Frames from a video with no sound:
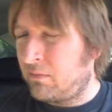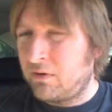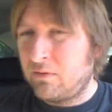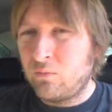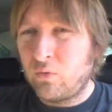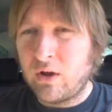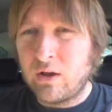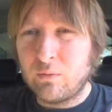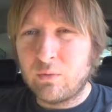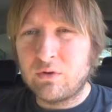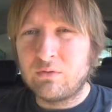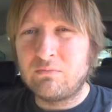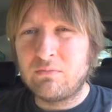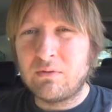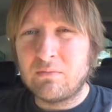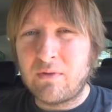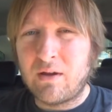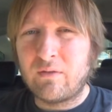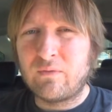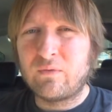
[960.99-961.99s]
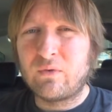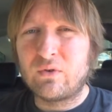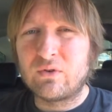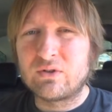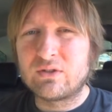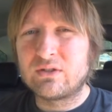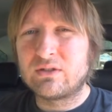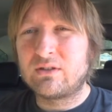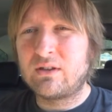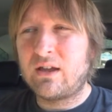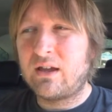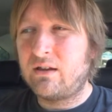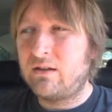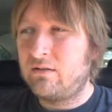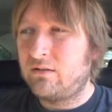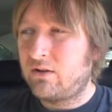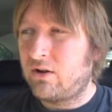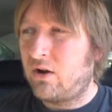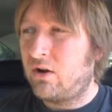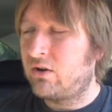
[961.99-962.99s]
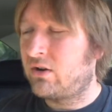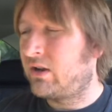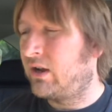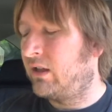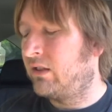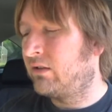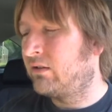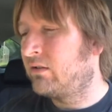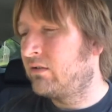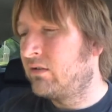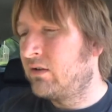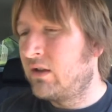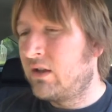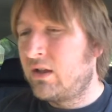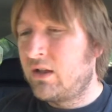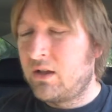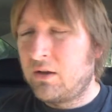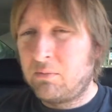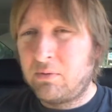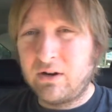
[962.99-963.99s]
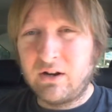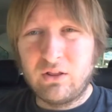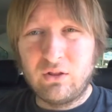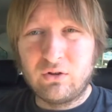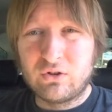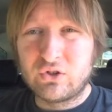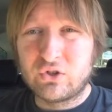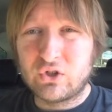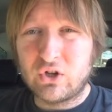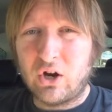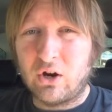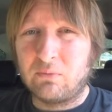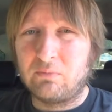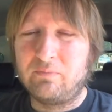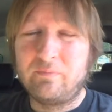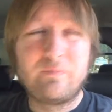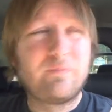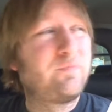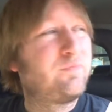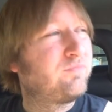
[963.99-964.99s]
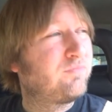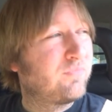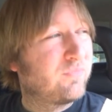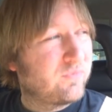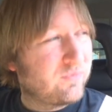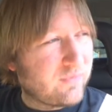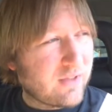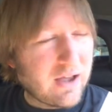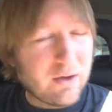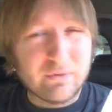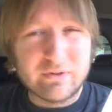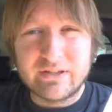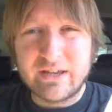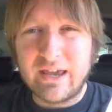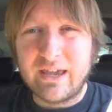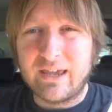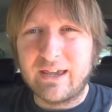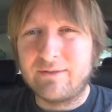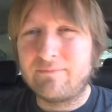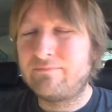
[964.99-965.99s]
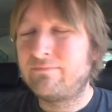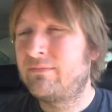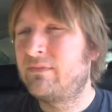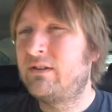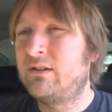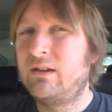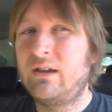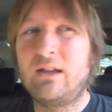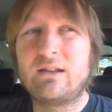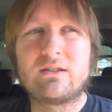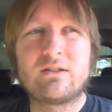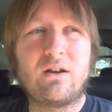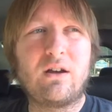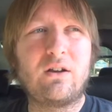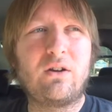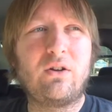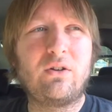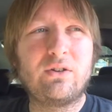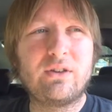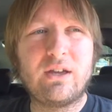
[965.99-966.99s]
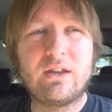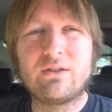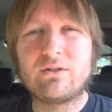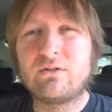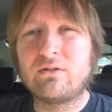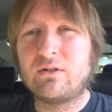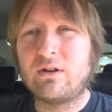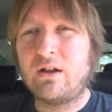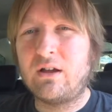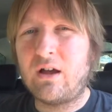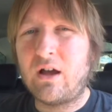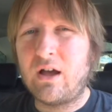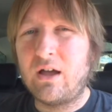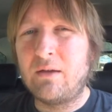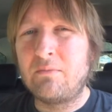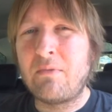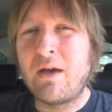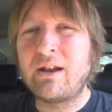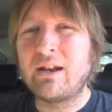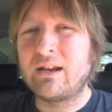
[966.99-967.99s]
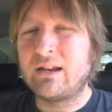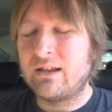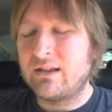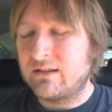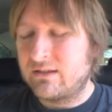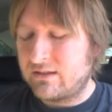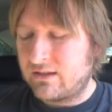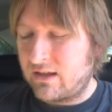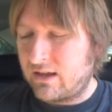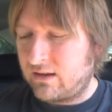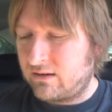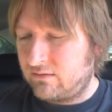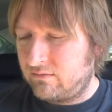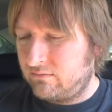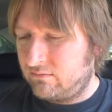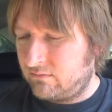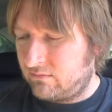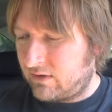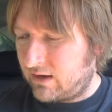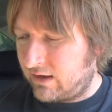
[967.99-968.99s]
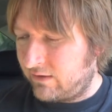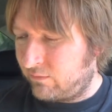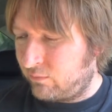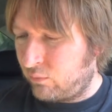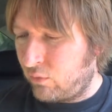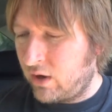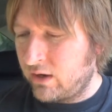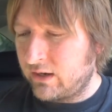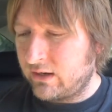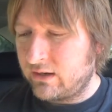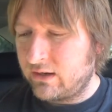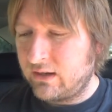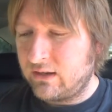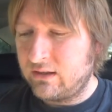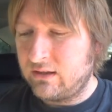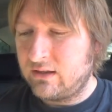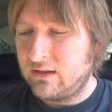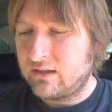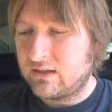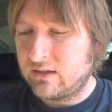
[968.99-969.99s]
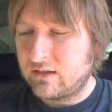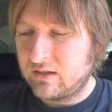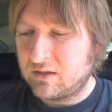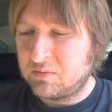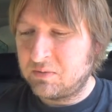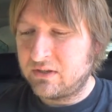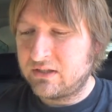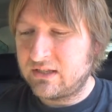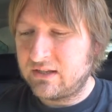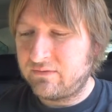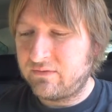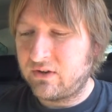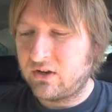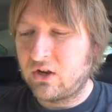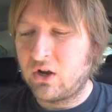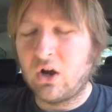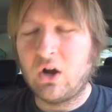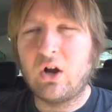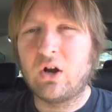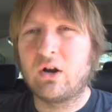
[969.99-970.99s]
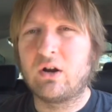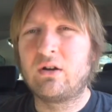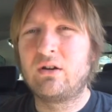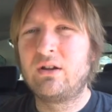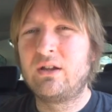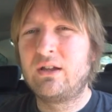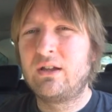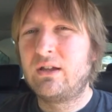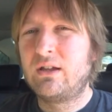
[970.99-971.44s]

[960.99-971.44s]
mean, white wouldn't be my first car color, but it looks sharp. I would take it. It's got all the other amenities that I've wanted in this specific car.